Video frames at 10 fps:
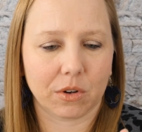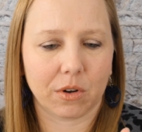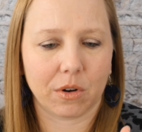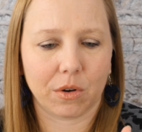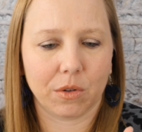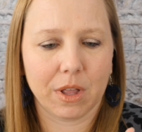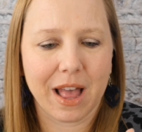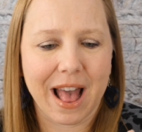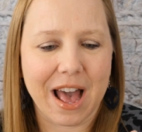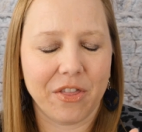doll.
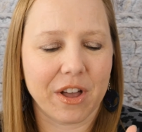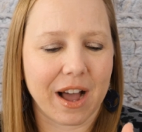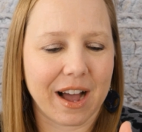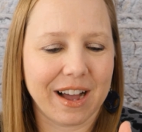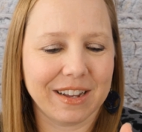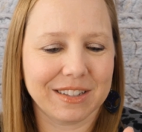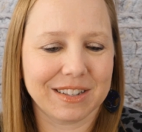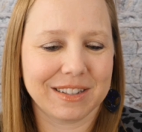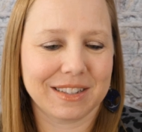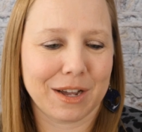And the
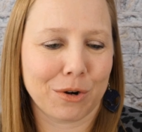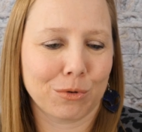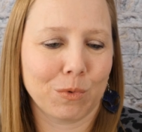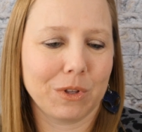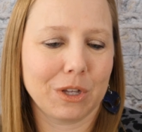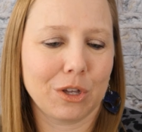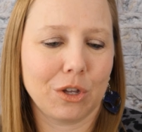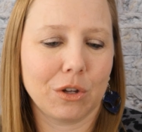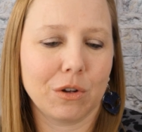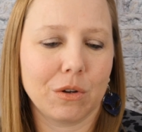eyes inside are really
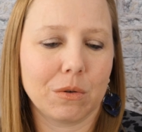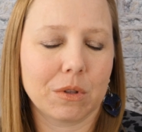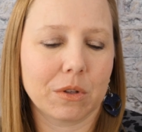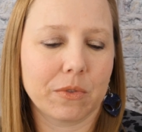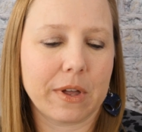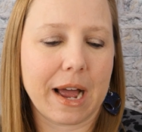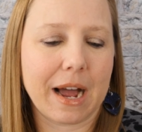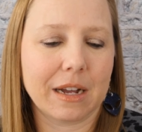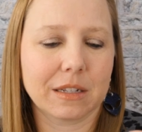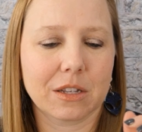cute. The, the
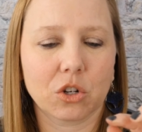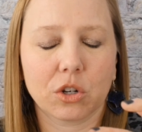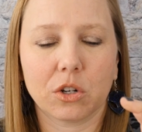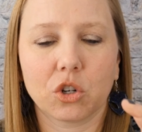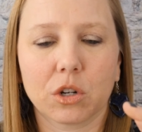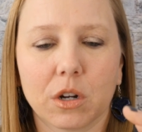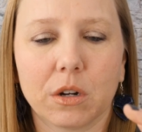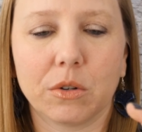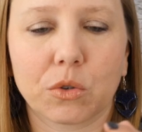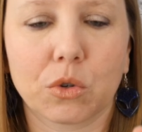eyes that she
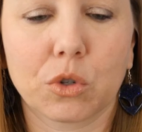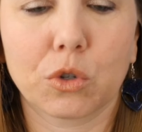chose are